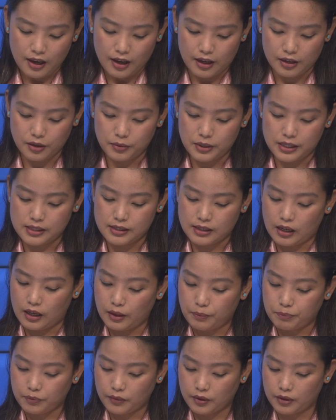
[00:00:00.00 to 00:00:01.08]
Anyways,
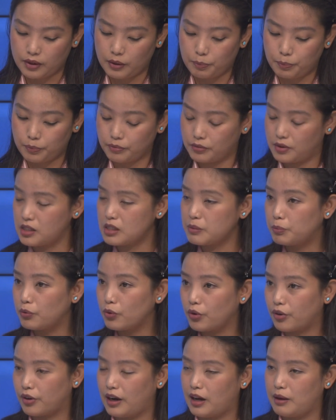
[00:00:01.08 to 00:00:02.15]
this
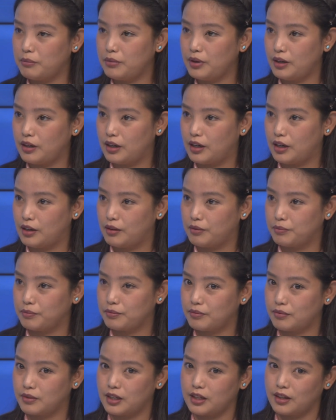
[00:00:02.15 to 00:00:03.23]
program,
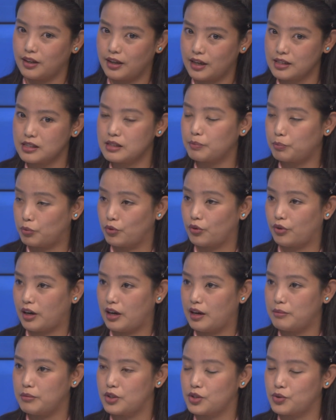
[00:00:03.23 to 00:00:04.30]
the YES
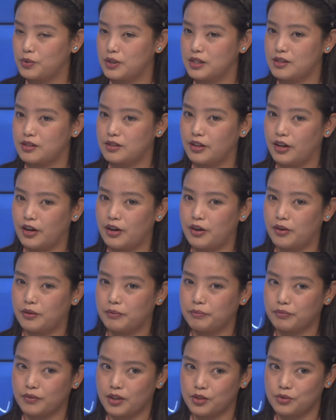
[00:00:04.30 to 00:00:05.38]
program, it was there
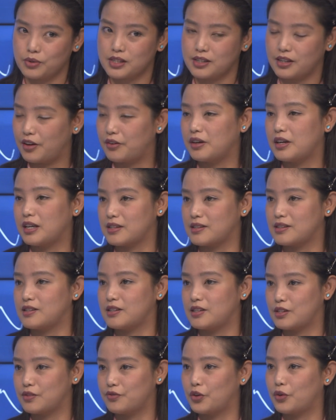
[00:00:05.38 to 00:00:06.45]
in
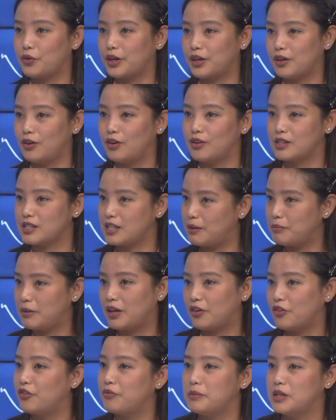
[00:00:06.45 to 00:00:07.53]
existence for quite a long time,
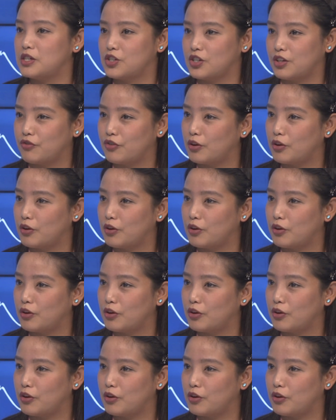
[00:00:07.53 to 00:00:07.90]
like you've mentioned,